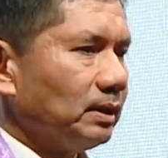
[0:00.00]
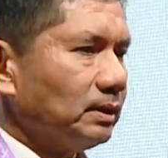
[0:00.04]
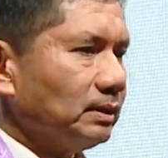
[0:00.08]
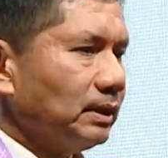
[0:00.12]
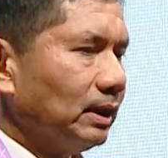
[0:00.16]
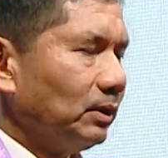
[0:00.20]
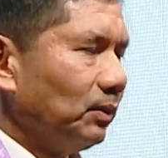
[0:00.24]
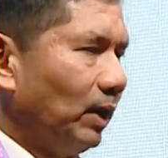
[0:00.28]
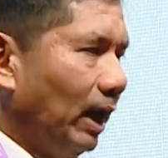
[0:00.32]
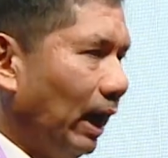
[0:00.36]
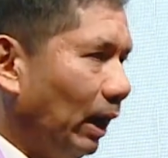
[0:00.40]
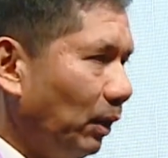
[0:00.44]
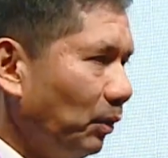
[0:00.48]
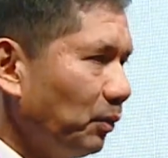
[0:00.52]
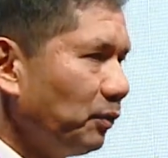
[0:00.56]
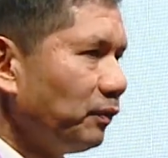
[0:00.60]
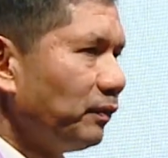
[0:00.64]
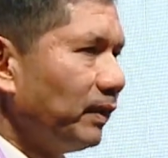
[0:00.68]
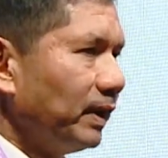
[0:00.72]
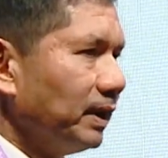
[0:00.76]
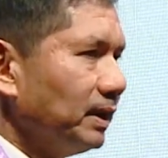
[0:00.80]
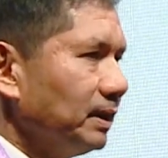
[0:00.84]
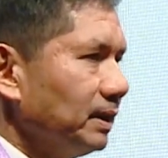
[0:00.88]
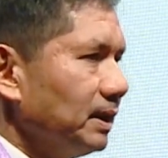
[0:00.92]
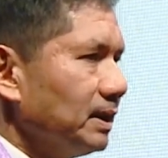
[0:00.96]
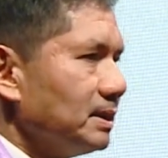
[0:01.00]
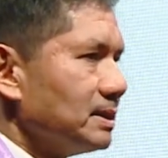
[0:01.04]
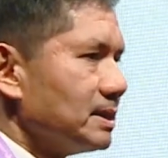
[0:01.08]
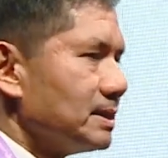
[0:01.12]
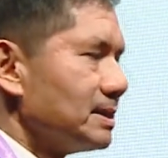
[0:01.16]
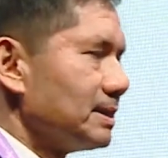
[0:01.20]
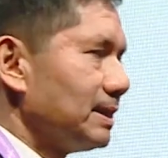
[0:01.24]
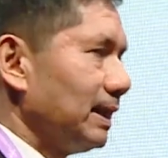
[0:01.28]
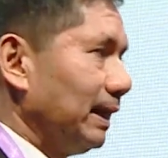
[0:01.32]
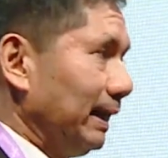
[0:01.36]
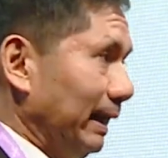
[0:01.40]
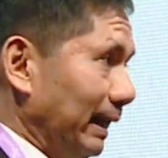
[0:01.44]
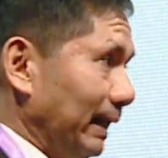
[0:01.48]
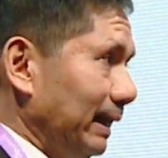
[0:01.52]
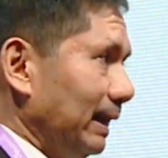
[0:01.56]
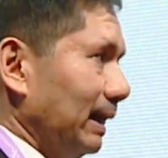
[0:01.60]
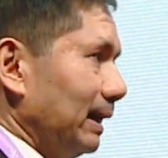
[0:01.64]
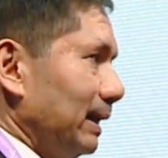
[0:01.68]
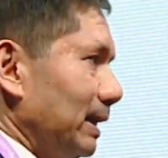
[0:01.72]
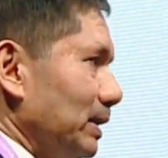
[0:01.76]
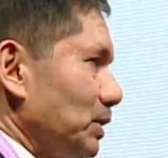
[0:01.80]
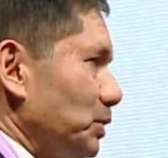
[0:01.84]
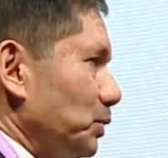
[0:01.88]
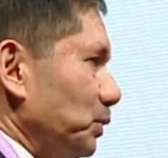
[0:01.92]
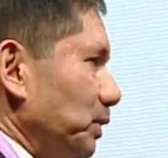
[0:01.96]
Now, our findings is that
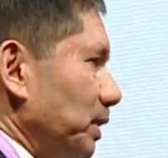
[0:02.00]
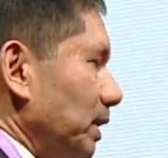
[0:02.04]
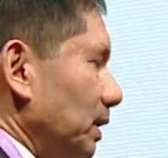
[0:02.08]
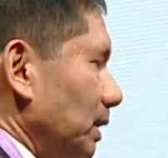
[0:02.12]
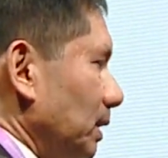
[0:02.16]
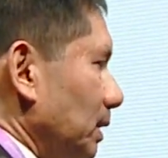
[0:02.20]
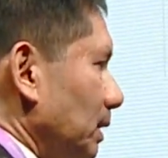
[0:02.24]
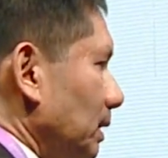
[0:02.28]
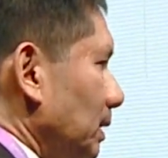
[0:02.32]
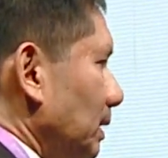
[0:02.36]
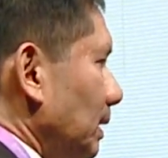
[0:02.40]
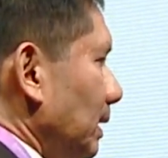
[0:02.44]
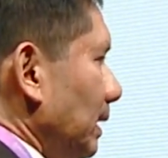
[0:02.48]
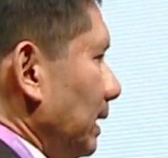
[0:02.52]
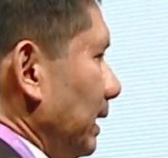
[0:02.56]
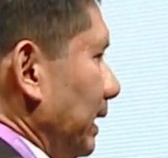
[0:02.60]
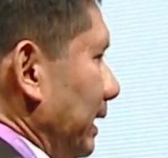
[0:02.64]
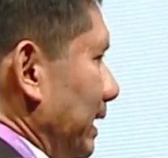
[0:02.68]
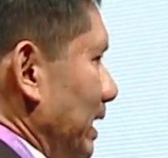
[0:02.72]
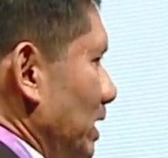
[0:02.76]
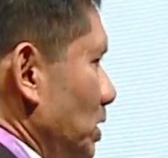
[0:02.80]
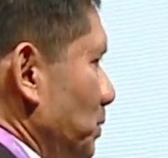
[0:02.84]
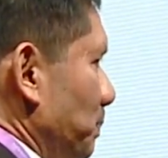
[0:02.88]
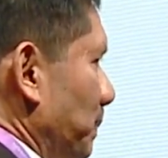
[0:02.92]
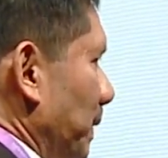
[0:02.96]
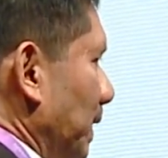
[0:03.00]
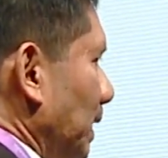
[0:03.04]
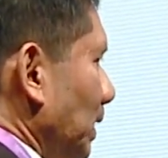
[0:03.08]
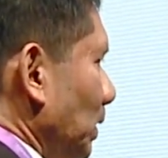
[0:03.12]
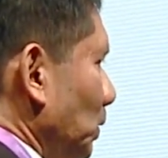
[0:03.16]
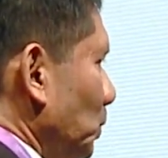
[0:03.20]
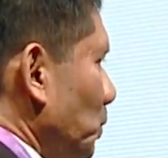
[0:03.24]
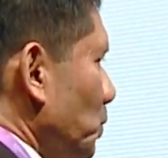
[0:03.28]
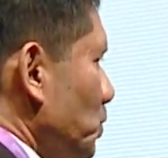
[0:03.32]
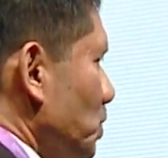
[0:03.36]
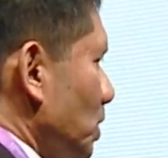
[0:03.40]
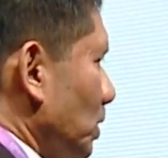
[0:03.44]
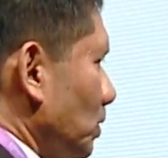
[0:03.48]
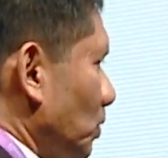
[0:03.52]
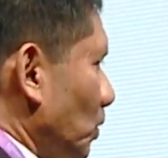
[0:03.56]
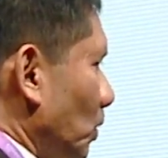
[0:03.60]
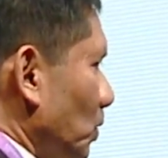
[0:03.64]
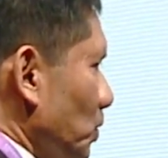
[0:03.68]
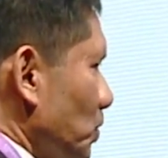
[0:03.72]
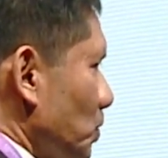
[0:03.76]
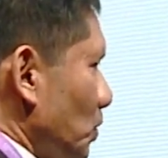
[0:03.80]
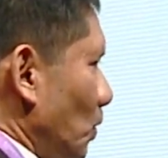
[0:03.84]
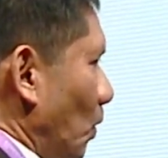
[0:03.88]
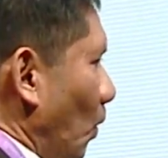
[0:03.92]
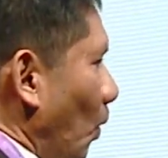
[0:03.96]
AI today is being used
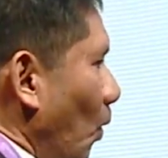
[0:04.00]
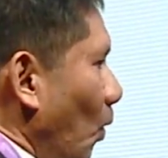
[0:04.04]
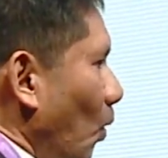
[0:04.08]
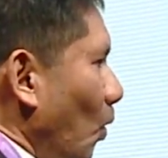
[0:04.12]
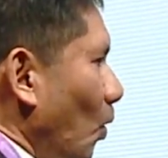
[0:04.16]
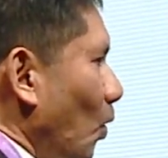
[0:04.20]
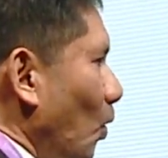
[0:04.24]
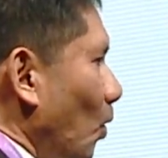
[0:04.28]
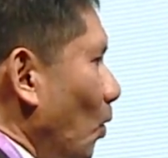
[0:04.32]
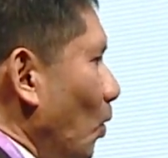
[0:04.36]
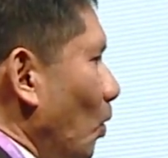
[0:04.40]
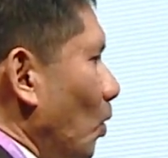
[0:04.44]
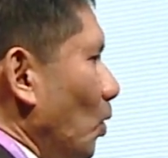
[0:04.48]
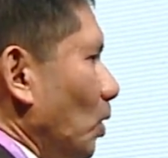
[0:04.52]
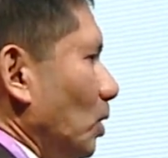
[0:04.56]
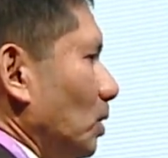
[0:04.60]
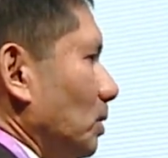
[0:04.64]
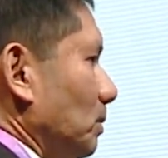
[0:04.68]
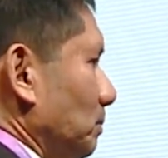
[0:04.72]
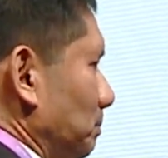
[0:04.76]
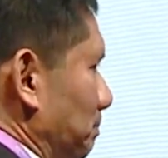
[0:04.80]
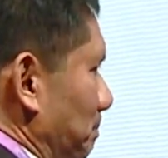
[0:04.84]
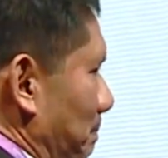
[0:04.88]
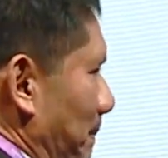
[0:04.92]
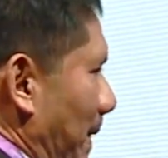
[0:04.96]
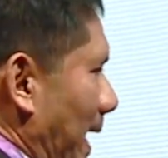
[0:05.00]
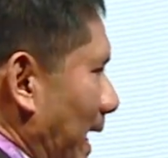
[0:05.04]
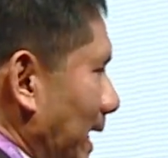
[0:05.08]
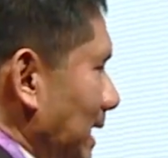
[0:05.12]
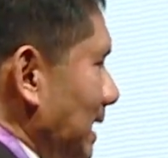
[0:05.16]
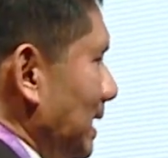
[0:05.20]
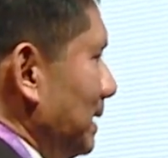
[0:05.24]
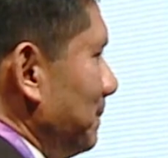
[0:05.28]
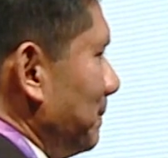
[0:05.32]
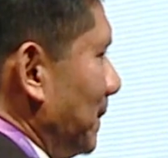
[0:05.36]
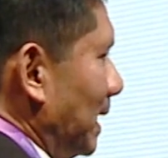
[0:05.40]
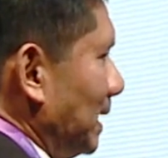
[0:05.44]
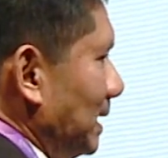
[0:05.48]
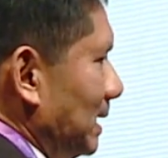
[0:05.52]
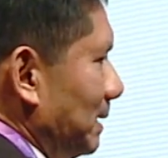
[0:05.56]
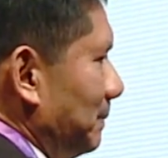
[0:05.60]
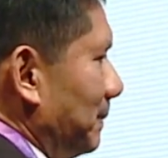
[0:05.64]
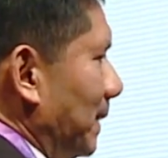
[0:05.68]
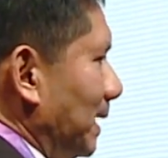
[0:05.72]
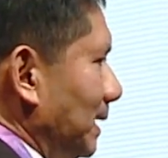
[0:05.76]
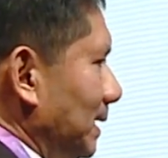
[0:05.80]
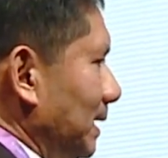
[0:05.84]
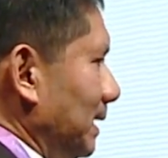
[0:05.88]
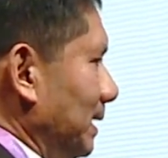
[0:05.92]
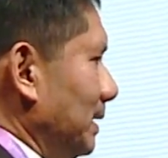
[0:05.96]
across all many
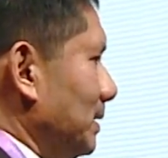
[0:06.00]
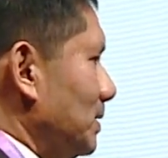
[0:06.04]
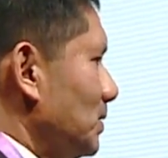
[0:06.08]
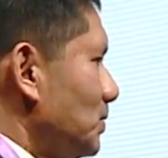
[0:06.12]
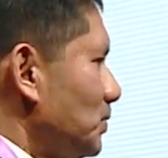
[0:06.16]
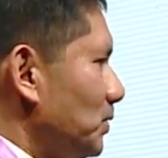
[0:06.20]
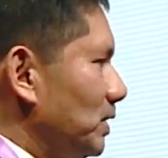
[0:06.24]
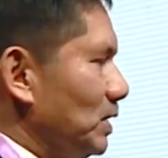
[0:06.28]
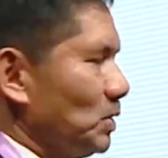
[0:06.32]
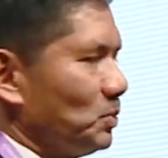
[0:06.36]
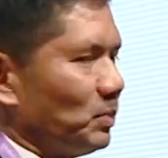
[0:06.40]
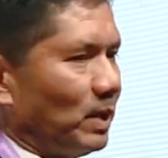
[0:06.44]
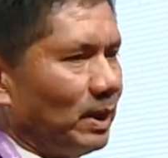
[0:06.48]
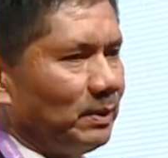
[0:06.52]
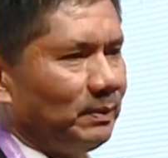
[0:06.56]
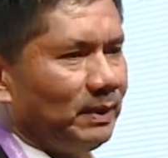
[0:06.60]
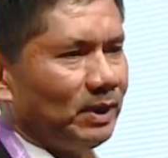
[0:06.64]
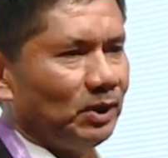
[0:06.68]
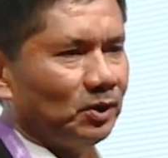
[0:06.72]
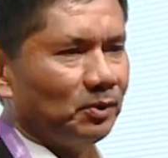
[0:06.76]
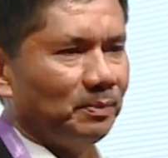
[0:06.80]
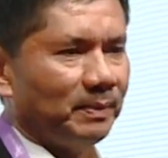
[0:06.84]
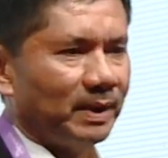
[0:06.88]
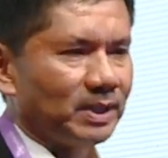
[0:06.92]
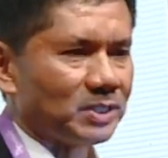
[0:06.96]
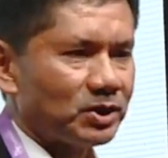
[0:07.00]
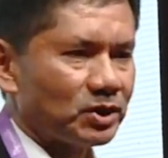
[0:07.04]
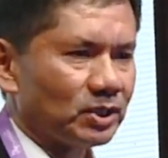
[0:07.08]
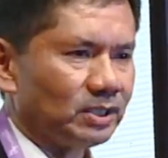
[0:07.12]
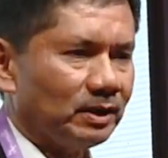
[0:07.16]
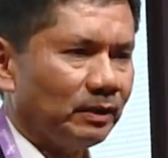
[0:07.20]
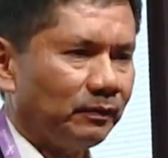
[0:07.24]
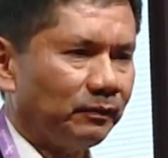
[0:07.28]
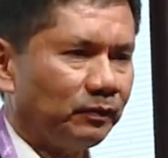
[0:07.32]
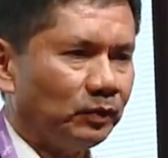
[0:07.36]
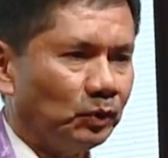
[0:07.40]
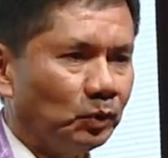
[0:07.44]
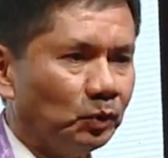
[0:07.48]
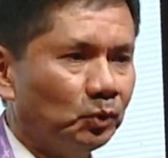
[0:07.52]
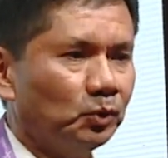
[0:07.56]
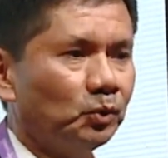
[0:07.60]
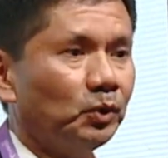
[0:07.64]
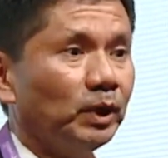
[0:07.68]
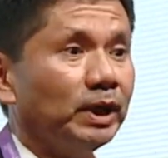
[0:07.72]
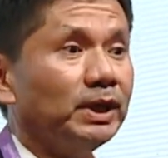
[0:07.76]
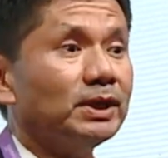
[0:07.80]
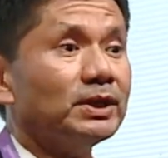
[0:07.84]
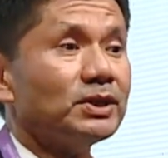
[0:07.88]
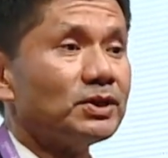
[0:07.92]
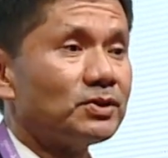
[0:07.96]
industries. YB, you mentioned a few
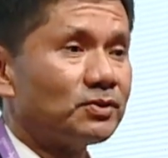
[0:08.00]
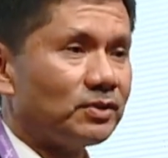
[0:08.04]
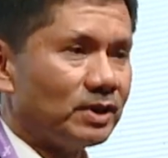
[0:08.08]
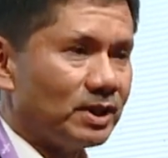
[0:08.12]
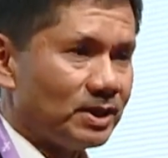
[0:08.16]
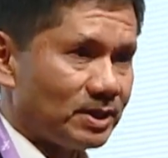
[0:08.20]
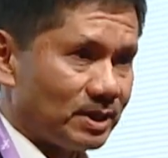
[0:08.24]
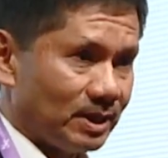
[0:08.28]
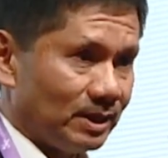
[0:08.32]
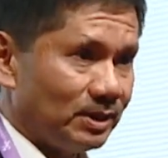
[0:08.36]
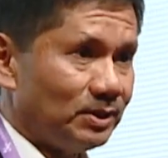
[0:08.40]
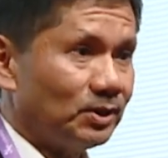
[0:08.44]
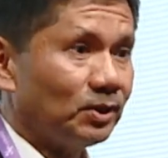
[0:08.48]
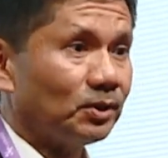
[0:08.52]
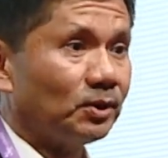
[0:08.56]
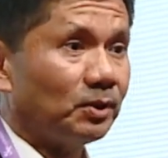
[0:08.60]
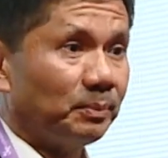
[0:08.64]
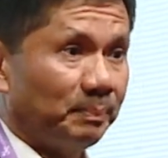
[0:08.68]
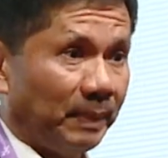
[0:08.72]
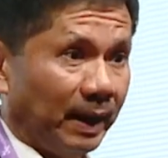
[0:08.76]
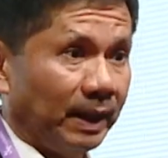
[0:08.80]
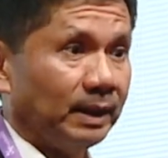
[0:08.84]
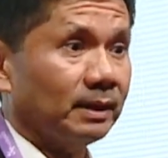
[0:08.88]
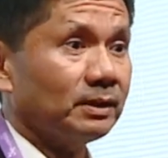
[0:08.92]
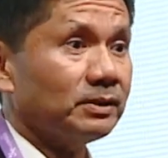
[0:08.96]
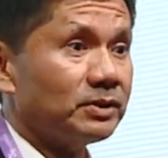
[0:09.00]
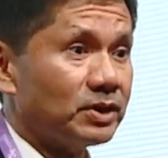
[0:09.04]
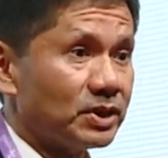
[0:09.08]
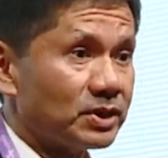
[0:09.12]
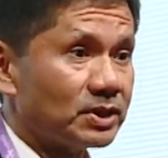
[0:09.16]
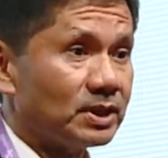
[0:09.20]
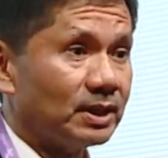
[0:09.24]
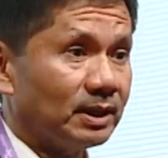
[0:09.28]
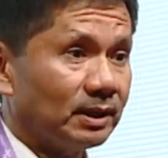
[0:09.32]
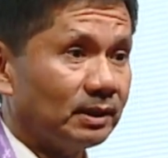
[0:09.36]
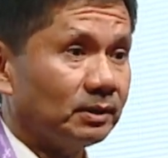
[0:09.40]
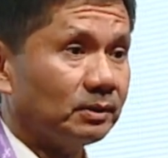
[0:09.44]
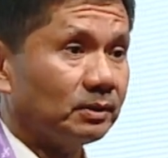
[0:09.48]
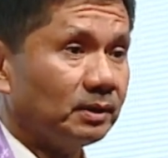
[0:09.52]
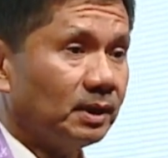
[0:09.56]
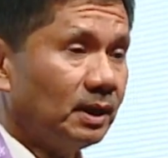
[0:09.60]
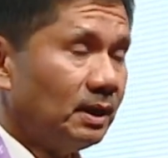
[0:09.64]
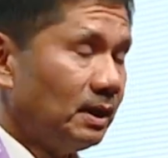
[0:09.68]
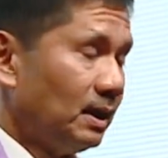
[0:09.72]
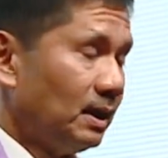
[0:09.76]
industries in your panel just now,